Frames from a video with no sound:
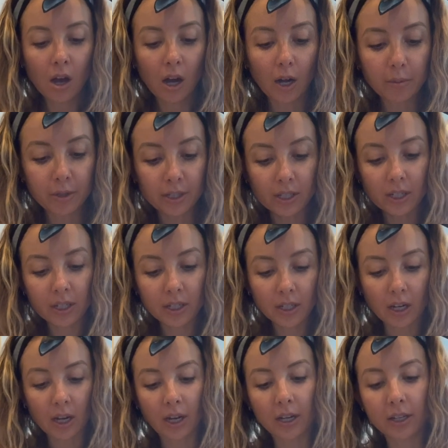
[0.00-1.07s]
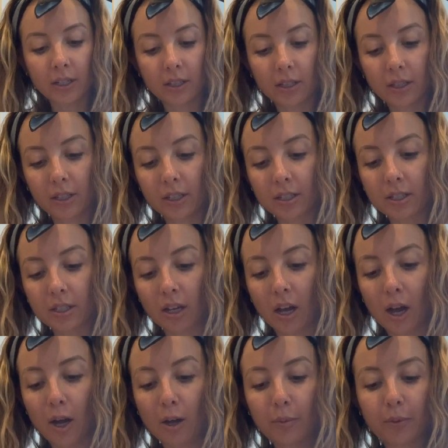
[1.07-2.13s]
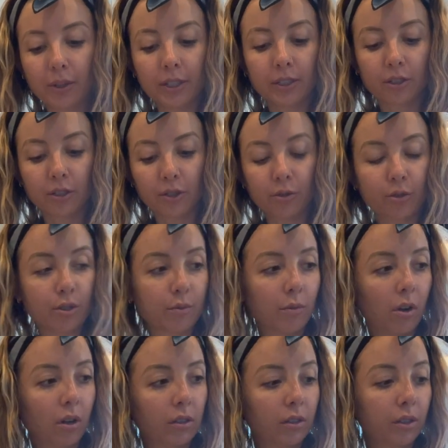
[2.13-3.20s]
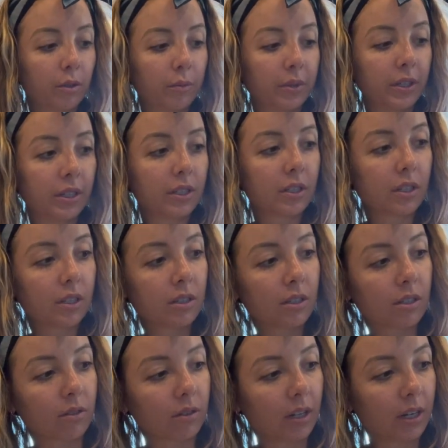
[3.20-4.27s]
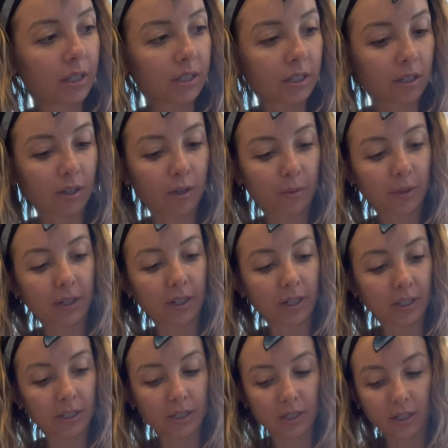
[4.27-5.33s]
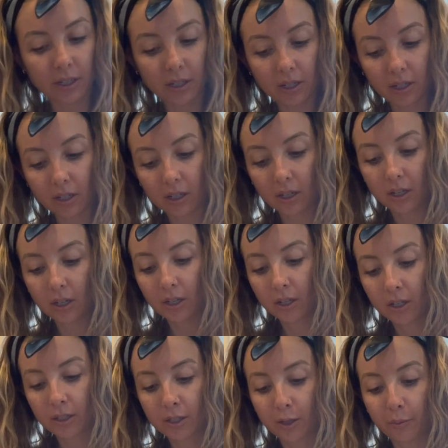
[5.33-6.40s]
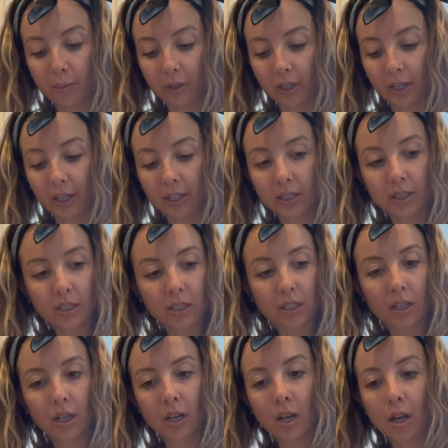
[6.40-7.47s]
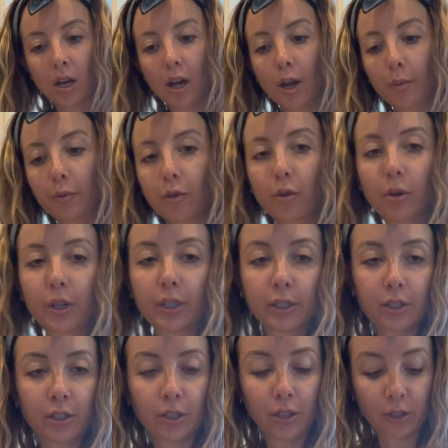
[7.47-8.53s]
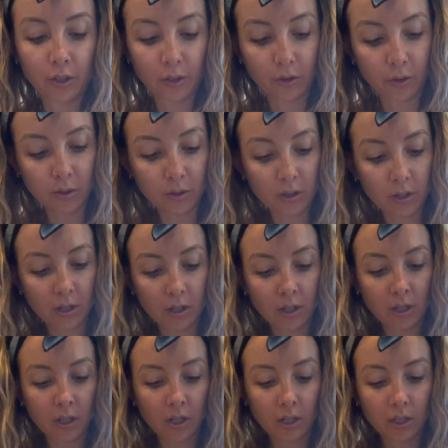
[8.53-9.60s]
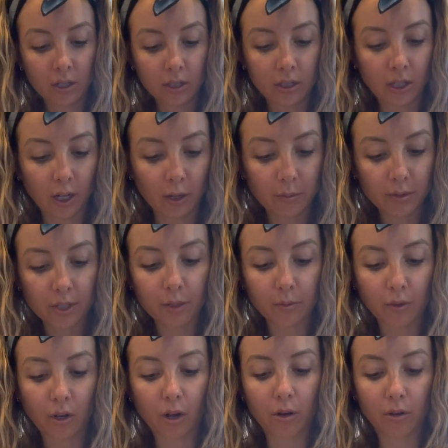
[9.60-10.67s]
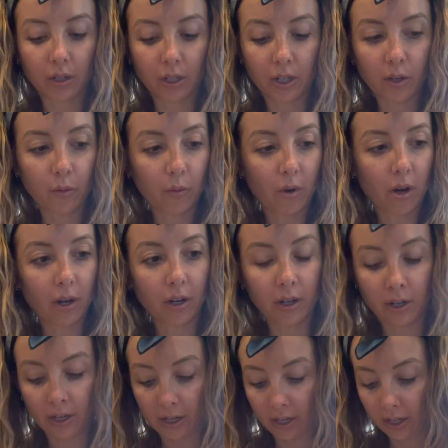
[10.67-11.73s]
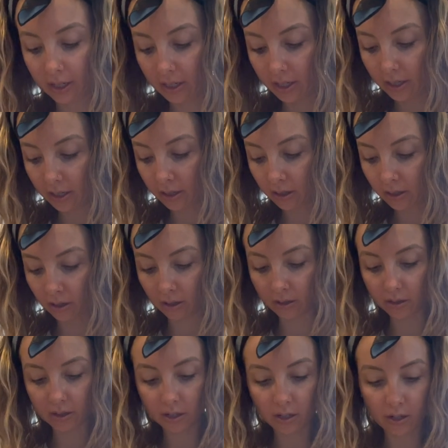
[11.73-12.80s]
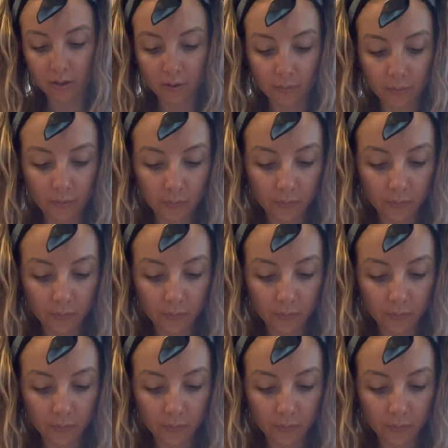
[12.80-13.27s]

I'm just gonna cut this up into smaller pieces so that it's a little bit easier to blend. I'm going to dump some coconut water in here also